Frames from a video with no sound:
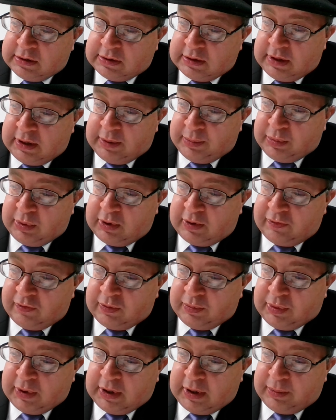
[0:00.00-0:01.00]
same book of
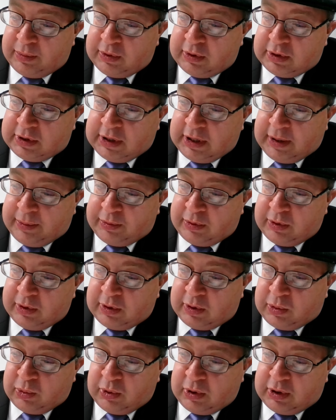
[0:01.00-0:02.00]
the Bible. Chapter
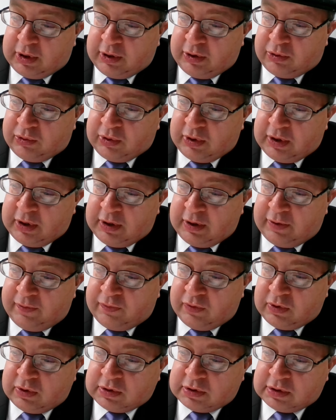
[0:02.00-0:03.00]
23,
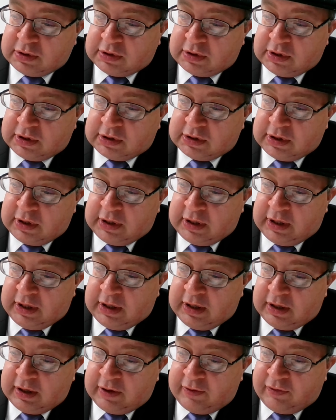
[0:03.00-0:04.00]
verses 6 and 8
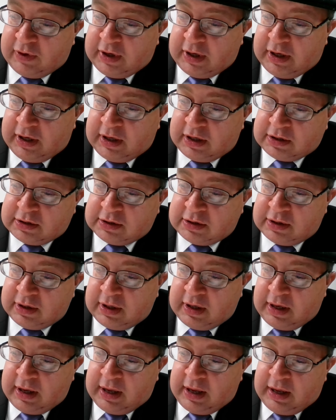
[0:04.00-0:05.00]
of Acts,
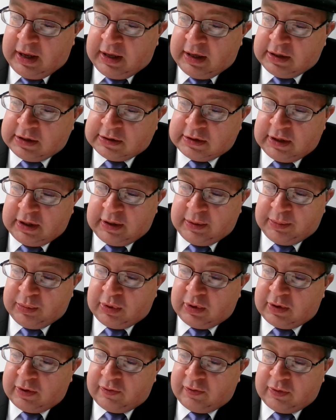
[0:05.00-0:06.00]
same
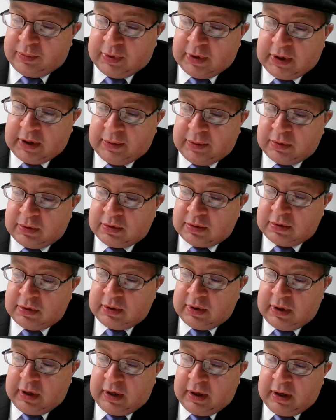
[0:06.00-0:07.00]
book of the Bible.
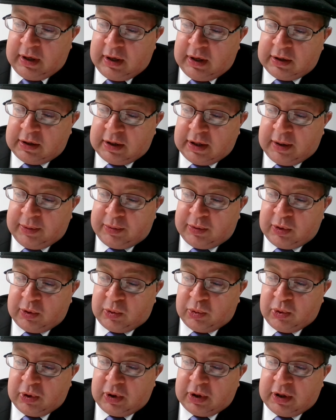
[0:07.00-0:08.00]
Chapter
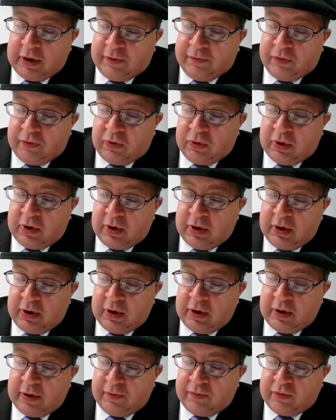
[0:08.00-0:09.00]
24,
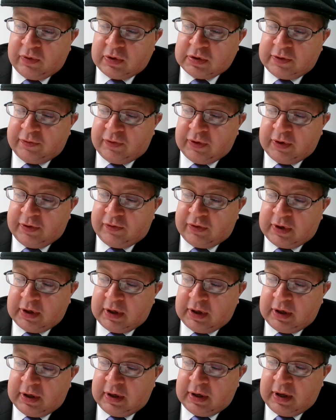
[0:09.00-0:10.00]
verse
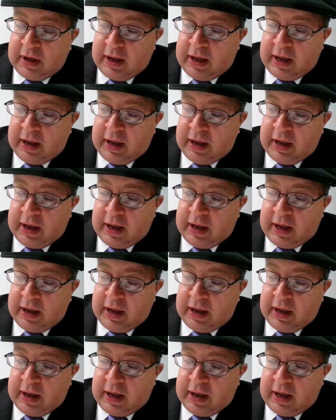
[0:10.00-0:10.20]
15.